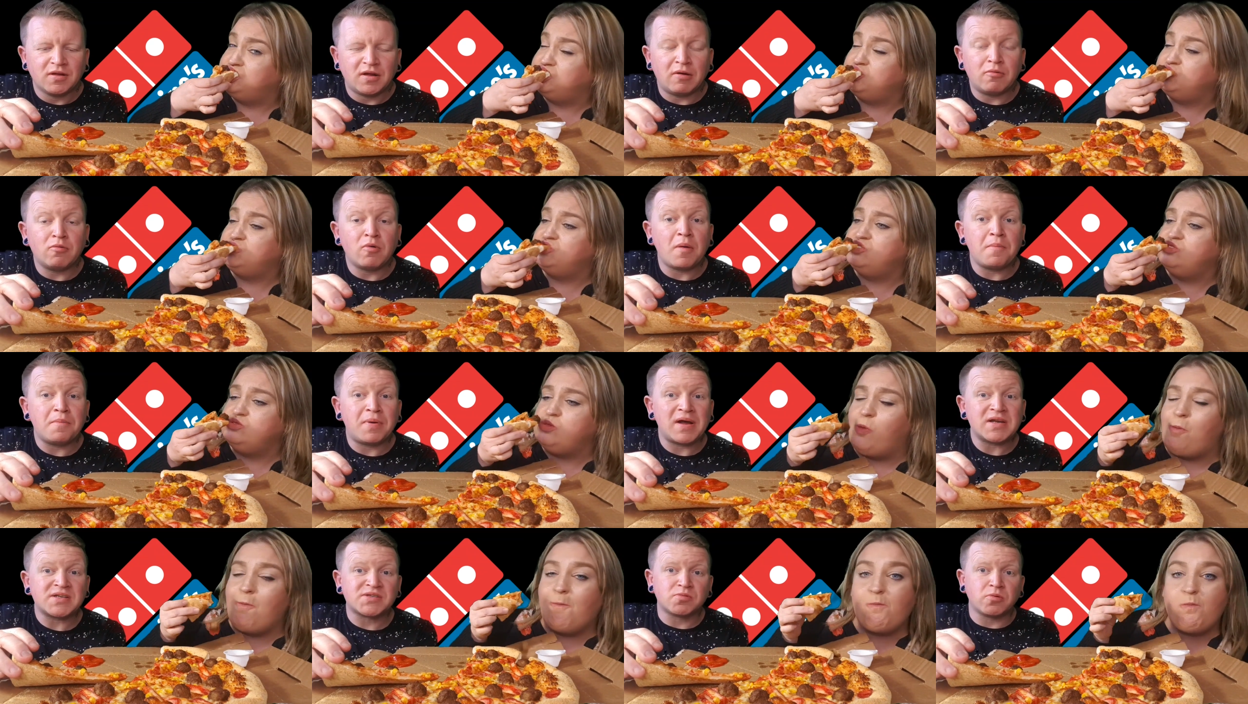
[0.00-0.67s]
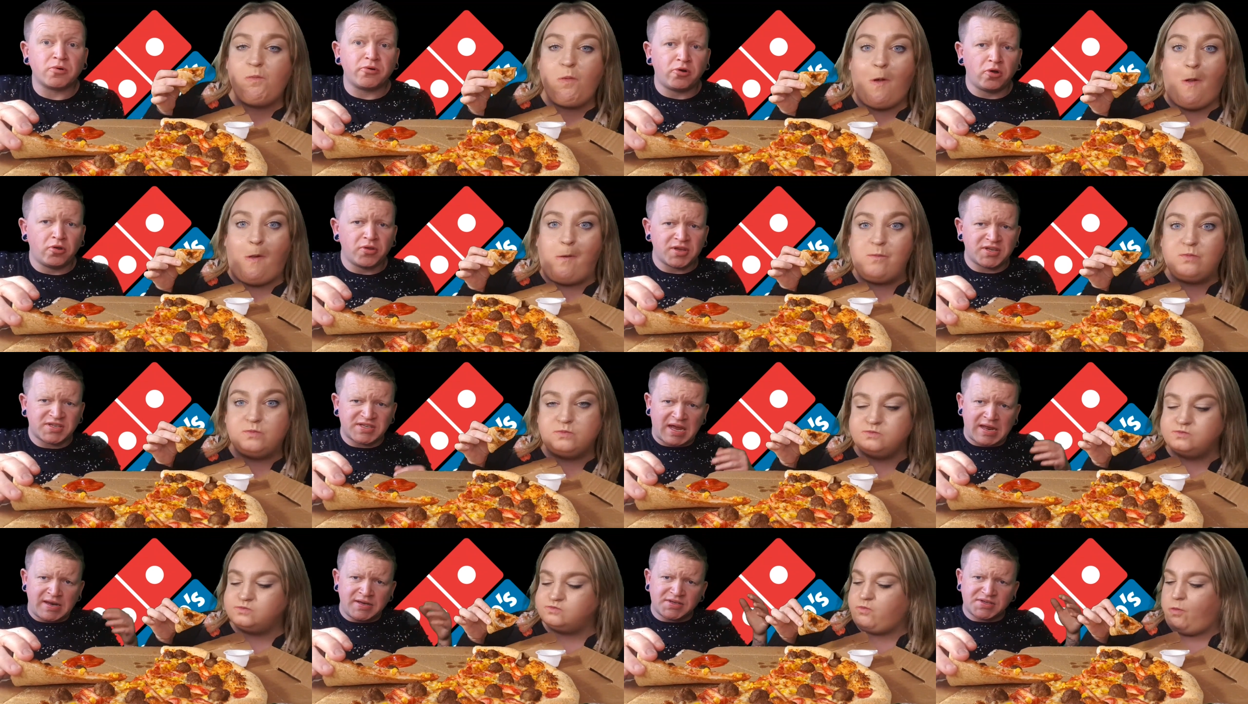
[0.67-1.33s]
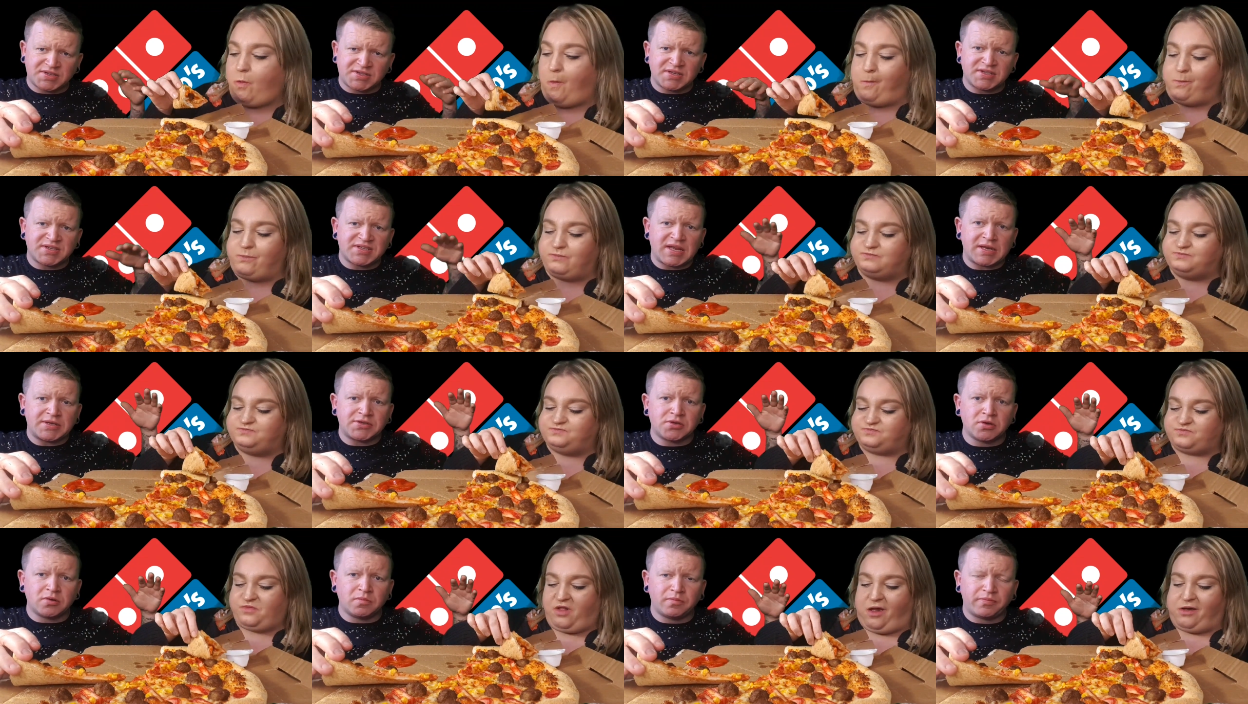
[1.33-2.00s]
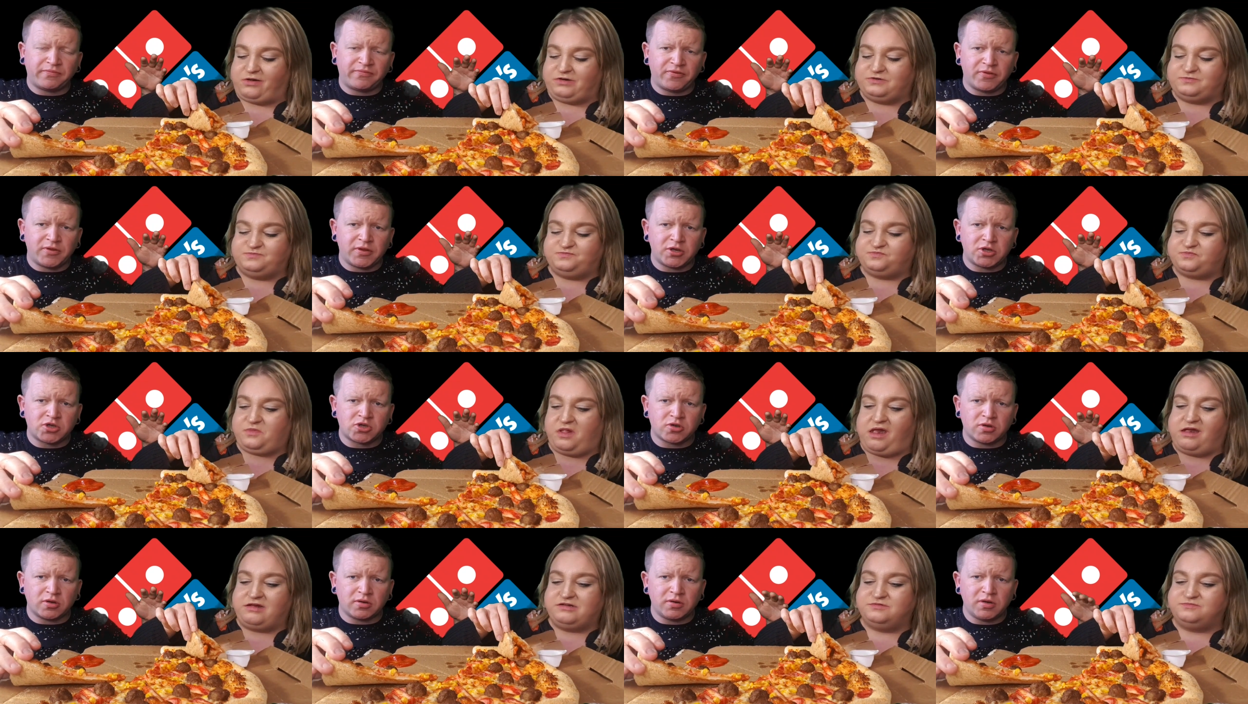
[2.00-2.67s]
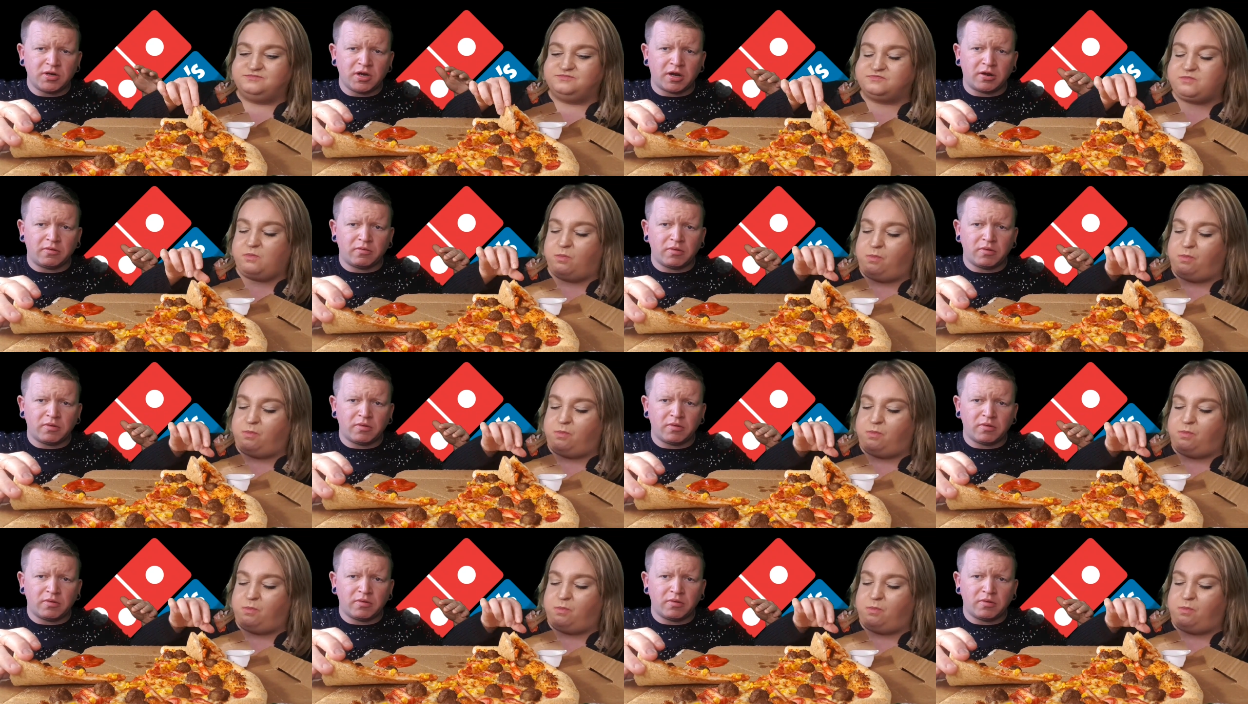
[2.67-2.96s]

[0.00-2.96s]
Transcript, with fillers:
Speaker 1: I went past where all the tents are set up for the, you